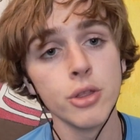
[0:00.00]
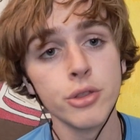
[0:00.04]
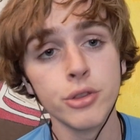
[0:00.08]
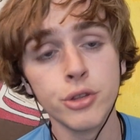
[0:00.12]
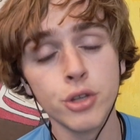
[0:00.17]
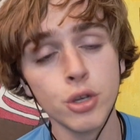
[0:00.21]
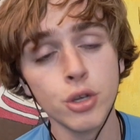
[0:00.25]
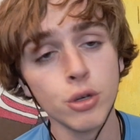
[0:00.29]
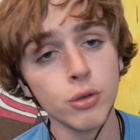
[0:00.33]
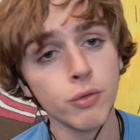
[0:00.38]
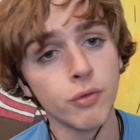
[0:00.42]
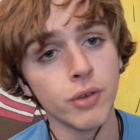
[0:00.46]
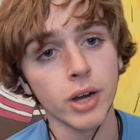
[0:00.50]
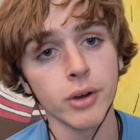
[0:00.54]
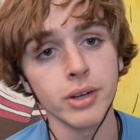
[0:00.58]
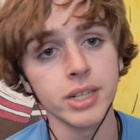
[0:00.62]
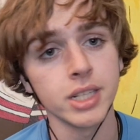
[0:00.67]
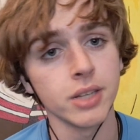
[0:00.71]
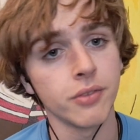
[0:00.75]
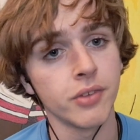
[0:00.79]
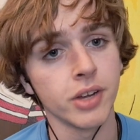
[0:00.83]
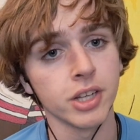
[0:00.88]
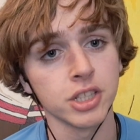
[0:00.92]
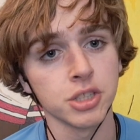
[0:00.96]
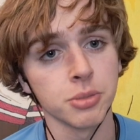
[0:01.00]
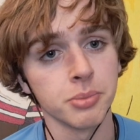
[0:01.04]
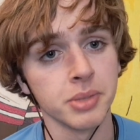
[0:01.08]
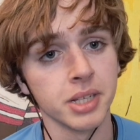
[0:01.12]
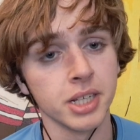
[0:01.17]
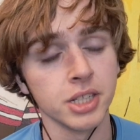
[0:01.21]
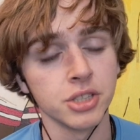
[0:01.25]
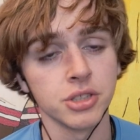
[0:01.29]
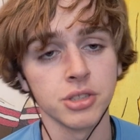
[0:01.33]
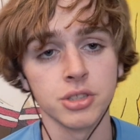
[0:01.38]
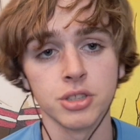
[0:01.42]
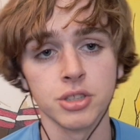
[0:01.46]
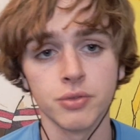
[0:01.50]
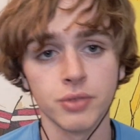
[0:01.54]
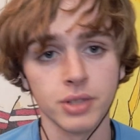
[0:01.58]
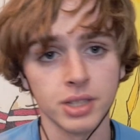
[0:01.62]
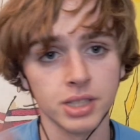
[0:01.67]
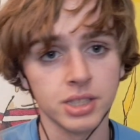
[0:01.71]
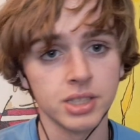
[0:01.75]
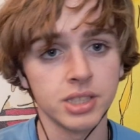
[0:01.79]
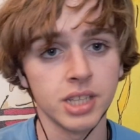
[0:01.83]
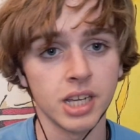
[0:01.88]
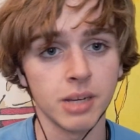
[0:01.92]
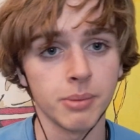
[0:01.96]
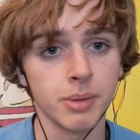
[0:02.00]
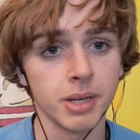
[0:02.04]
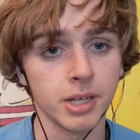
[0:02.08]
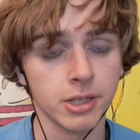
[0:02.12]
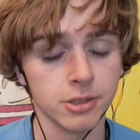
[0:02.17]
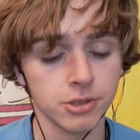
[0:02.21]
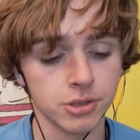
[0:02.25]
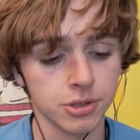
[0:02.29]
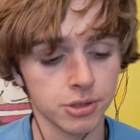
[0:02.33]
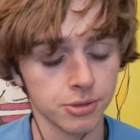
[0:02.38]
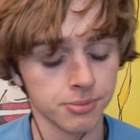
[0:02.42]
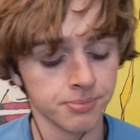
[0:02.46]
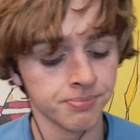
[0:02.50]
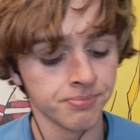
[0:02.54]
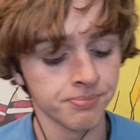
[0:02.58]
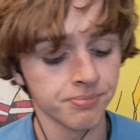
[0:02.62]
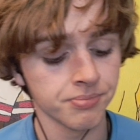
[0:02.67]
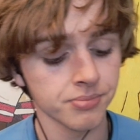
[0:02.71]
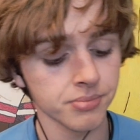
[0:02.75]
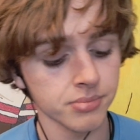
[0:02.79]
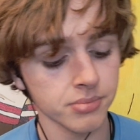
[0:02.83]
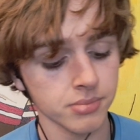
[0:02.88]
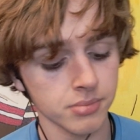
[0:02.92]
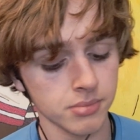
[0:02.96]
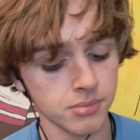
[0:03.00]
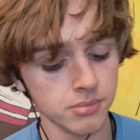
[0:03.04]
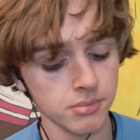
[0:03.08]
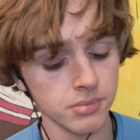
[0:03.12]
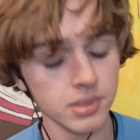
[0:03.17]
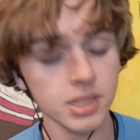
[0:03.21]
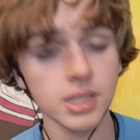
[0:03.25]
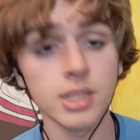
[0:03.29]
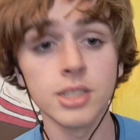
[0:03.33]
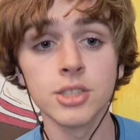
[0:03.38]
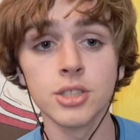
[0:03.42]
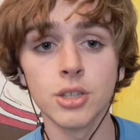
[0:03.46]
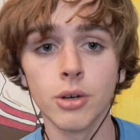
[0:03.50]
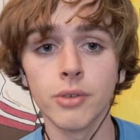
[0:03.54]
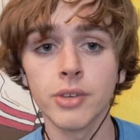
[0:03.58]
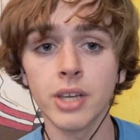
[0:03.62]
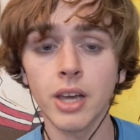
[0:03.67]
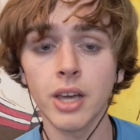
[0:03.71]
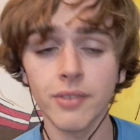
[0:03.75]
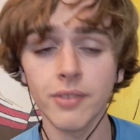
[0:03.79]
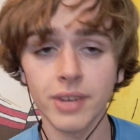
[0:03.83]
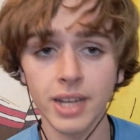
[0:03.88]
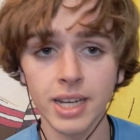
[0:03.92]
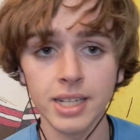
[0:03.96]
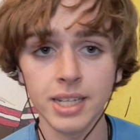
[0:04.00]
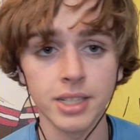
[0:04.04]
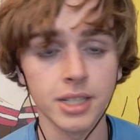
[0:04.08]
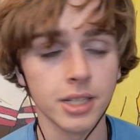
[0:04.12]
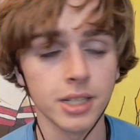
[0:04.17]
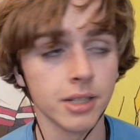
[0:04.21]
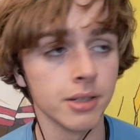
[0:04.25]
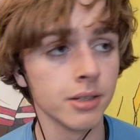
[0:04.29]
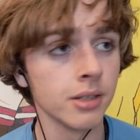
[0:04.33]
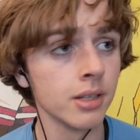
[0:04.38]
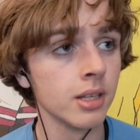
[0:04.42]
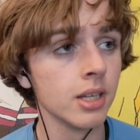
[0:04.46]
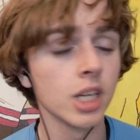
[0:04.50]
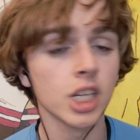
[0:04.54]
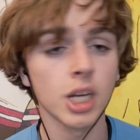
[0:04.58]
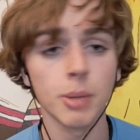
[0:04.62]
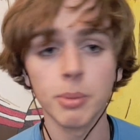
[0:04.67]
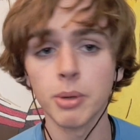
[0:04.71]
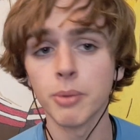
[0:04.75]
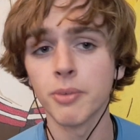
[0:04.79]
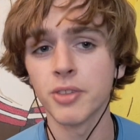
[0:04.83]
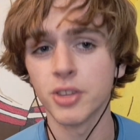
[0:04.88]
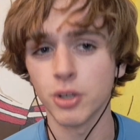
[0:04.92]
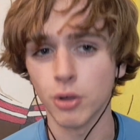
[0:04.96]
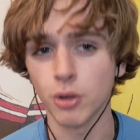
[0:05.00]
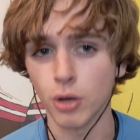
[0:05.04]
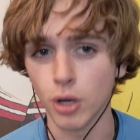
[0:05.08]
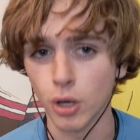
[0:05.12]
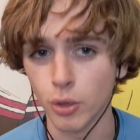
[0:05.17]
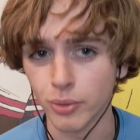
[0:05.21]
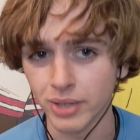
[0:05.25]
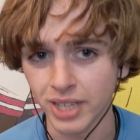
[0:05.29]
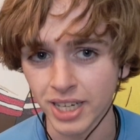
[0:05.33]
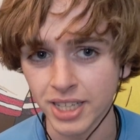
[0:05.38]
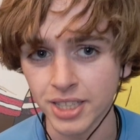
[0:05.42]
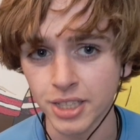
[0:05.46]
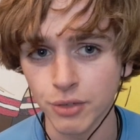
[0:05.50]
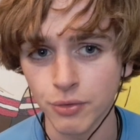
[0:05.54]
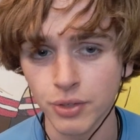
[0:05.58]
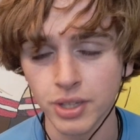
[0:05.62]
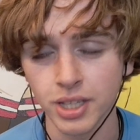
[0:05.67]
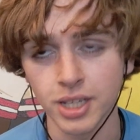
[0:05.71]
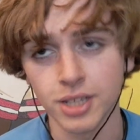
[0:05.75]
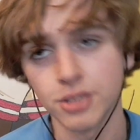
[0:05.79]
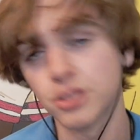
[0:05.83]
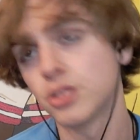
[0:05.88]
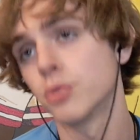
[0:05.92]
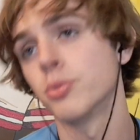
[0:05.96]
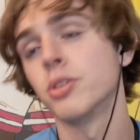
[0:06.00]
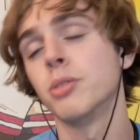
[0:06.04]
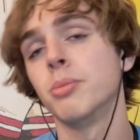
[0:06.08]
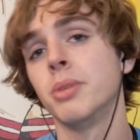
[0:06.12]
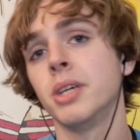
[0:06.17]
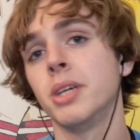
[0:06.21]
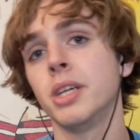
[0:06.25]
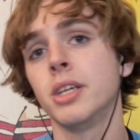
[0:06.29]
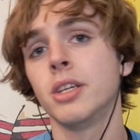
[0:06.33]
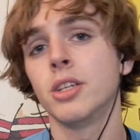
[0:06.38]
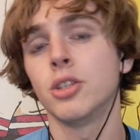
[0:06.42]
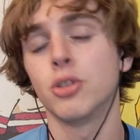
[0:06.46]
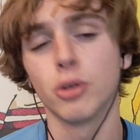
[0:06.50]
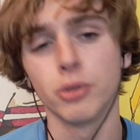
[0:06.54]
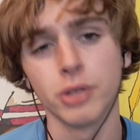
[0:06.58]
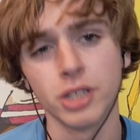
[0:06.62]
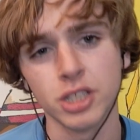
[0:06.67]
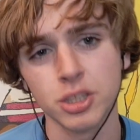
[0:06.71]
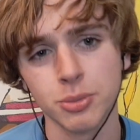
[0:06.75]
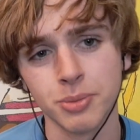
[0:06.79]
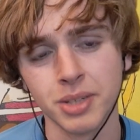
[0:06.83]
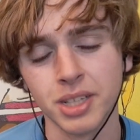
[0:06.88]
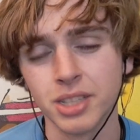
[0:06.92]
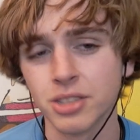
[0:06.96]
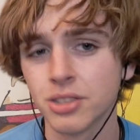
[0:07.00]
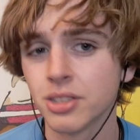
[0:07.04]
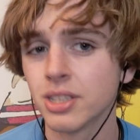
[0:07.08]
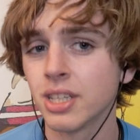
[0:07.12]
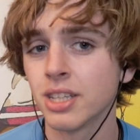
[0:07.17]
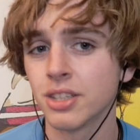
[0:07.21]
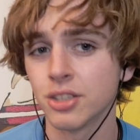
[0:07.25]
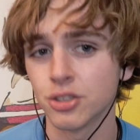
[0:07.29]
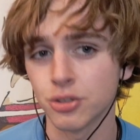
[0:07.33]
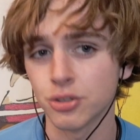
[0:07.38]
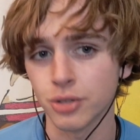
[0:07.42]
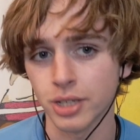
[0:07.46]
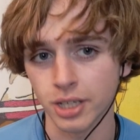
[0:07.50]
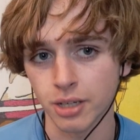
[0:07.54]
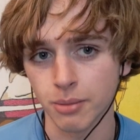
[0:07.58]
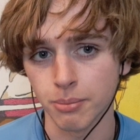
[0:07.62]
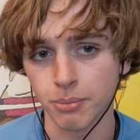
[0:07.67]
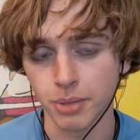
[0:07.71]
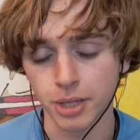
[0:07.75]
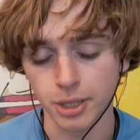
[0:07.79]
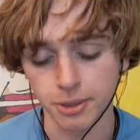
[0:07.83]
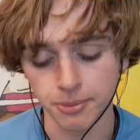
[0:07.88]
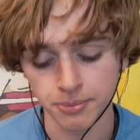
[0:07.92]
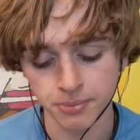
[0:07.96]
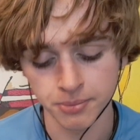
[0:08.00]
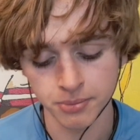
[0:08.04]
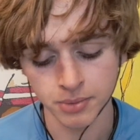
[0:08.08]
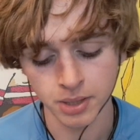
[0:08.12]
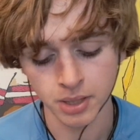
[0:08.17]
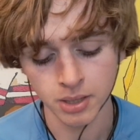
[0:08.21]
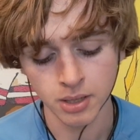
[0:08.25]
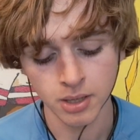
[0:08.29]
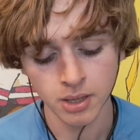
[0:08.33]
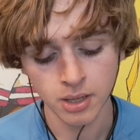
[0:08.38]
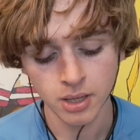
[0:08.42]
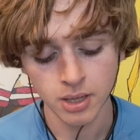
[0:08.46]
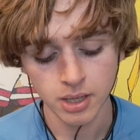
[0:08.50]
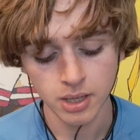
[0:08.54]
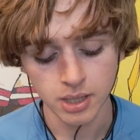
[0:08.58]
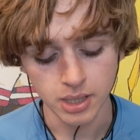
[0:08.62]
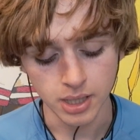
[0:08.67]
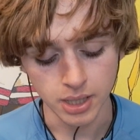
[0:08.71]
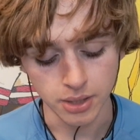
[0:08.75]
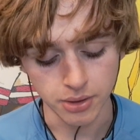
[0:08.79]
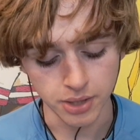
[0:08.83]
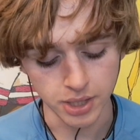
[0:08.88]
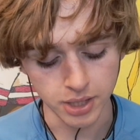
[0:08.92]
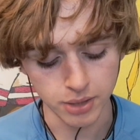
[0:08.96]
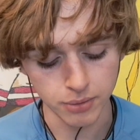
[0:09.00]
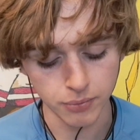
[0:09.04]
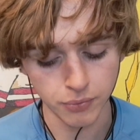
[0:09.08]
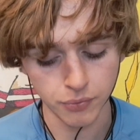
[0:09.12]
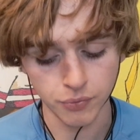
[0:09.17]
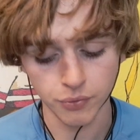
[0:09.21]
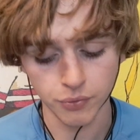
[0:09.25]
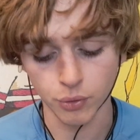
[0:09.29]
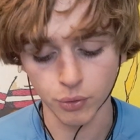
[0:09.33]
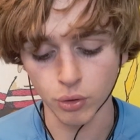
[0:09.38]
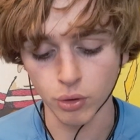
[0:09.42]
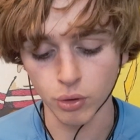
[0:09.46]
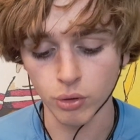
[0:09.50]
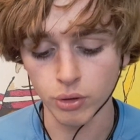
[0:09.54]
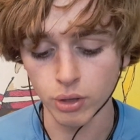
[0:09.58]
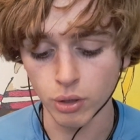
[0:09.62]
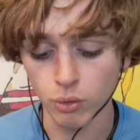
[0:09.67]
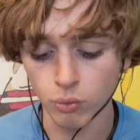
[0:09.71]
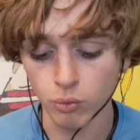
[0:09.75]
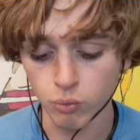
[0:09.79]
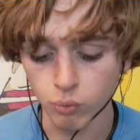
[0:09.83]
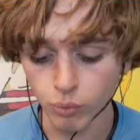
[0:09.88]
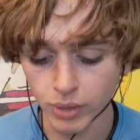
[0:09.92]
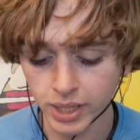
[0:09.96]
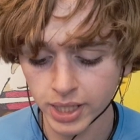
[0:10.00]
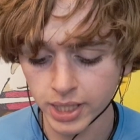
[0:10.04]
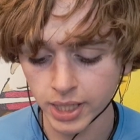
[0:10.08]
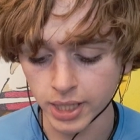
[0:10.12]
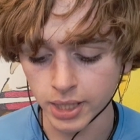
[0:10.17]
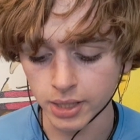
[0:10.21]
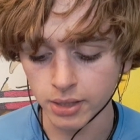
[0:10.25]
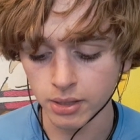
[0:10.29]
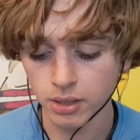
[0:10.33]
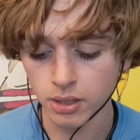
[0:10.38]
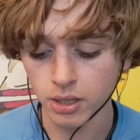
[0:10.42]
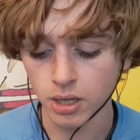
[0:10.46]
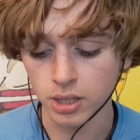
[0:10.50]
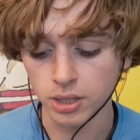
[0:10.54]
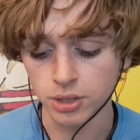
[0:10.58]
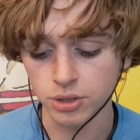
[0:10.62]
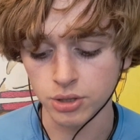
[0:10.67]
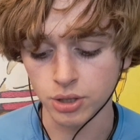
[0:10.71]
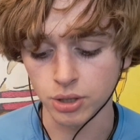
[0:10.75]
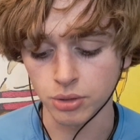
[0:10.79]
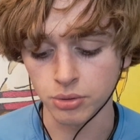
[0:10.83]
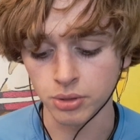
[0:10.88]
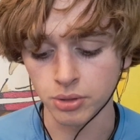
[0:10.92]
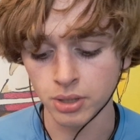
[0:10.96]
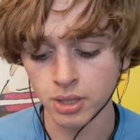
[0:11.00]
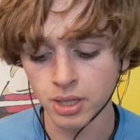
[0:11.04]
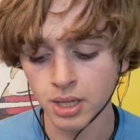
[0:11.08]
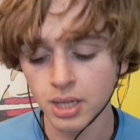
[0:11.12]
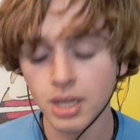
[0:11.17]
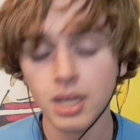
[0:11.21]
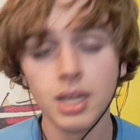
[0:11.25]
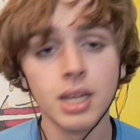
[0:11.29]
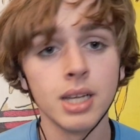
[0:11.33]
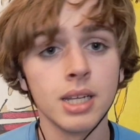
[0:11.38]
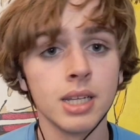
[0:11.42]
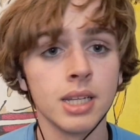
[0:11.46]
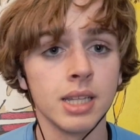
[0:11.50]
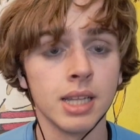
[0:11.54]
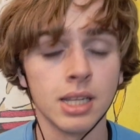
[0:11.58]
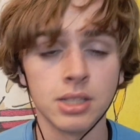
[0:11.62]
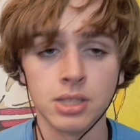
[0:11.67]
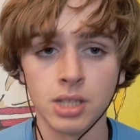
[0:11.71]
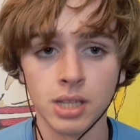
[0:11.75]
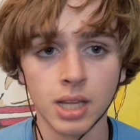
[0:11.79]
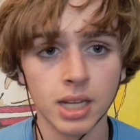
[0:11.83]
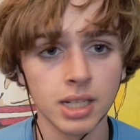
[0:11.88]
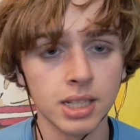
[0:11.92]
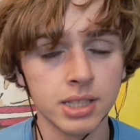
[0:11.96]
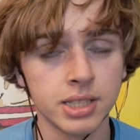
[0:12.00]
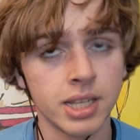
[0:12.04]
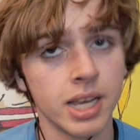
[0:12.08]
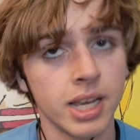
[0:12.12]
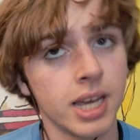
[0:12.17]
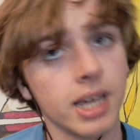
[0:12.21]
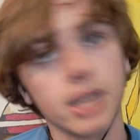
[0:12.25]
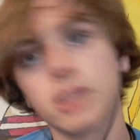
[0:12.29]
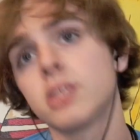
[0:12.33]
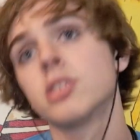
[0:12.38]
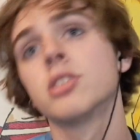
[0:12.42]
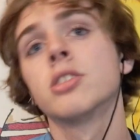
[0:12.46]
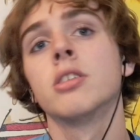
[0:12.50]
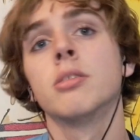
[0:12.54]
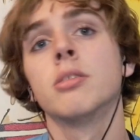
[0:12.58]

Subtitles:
2 very different explanations for the same answer. So if you have an idea, come up with your own idea of what the answer would be, and your own explanation, and then try to compare. And then for reading on its own, that's a lot of text,